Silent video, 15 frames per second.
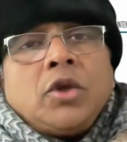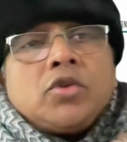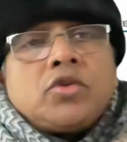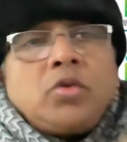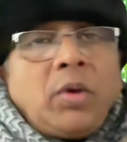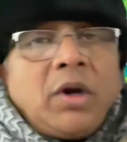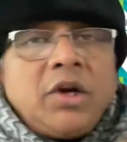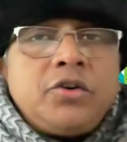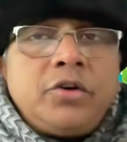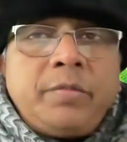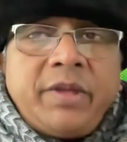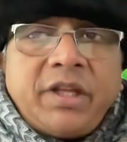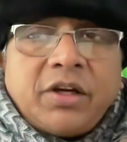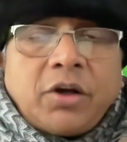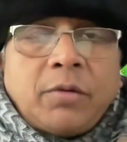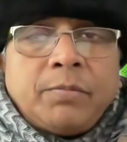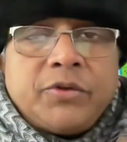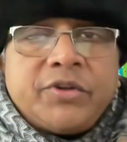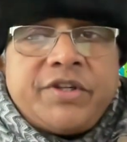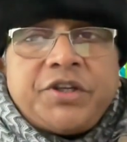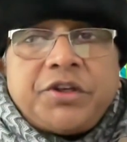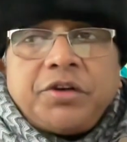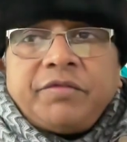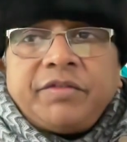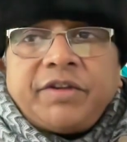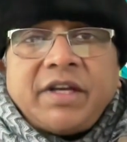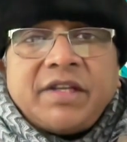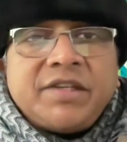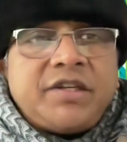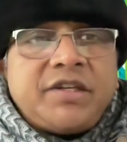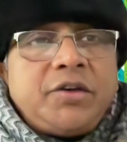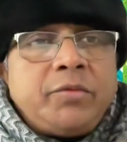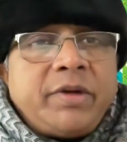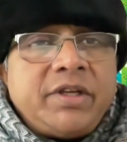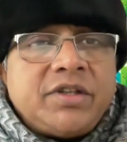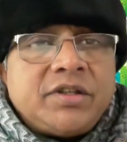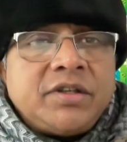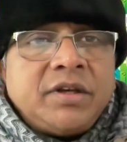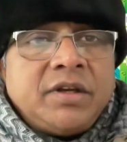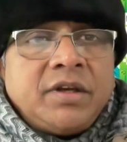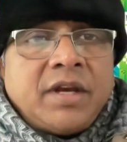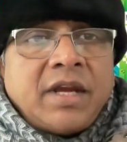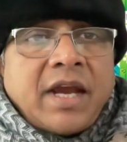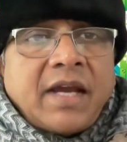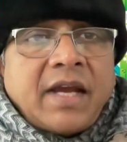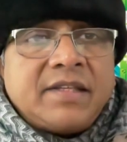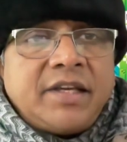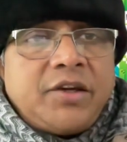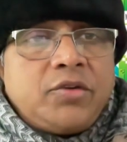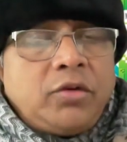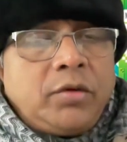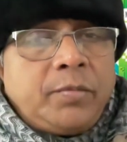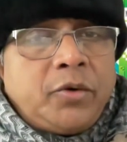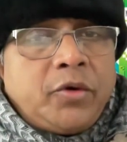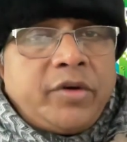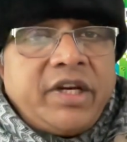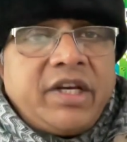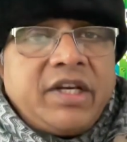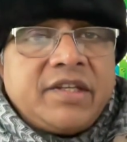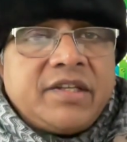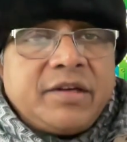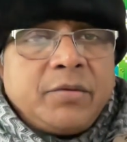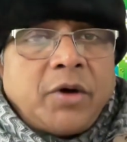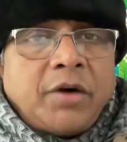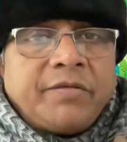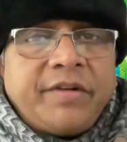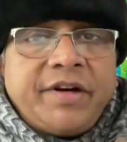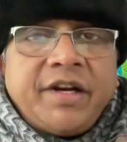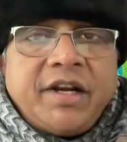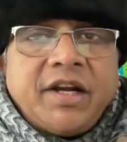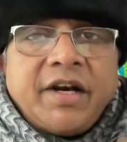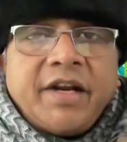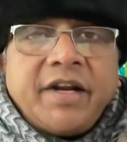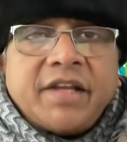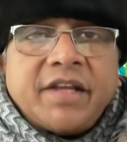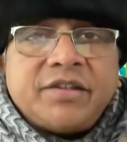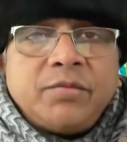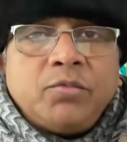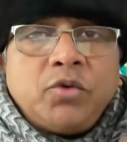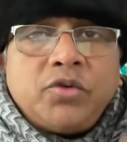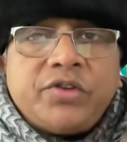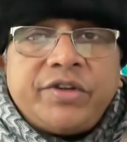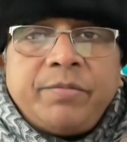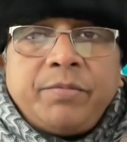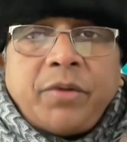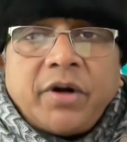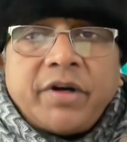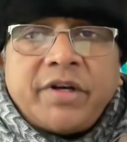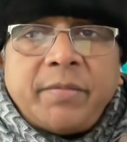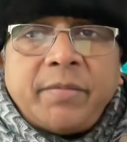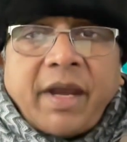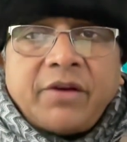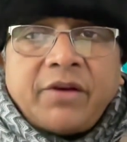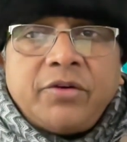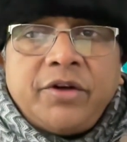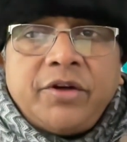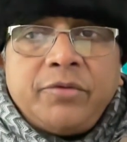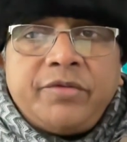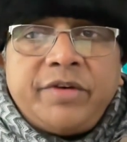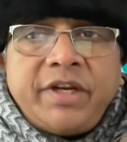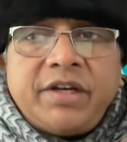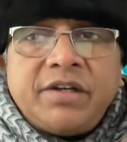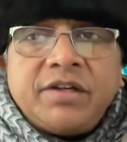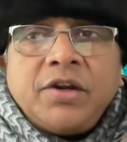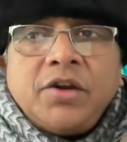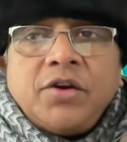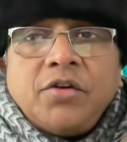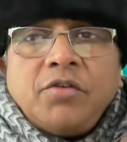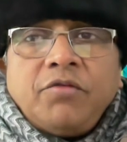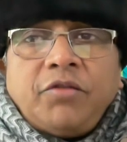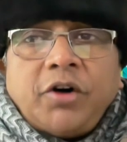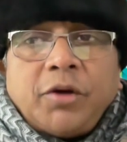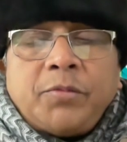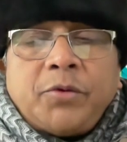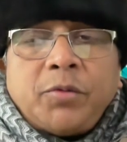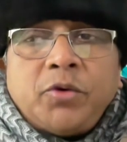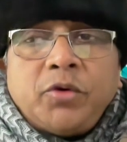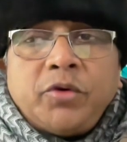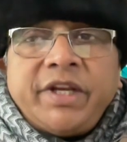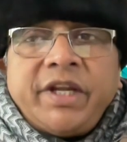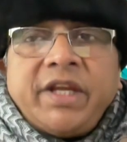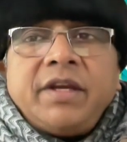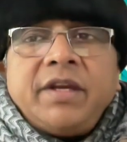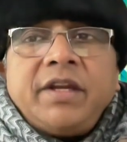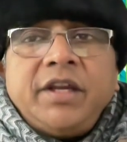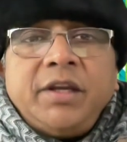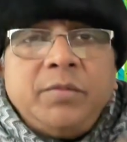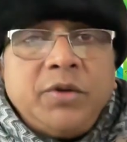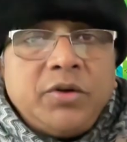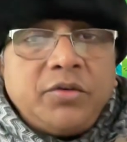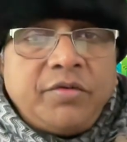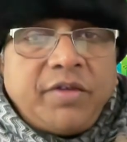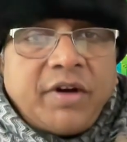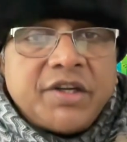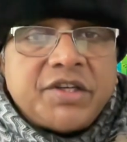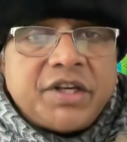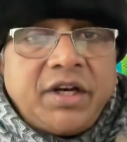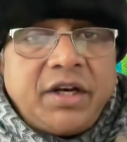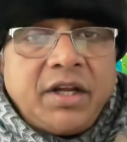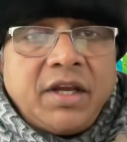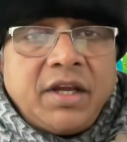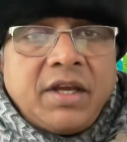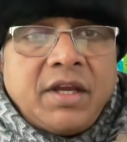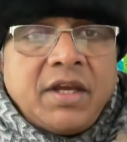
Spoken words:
So what should be the composition of the constituents? As I told, protein is often regarded as the most important macronutrient for promoting immune function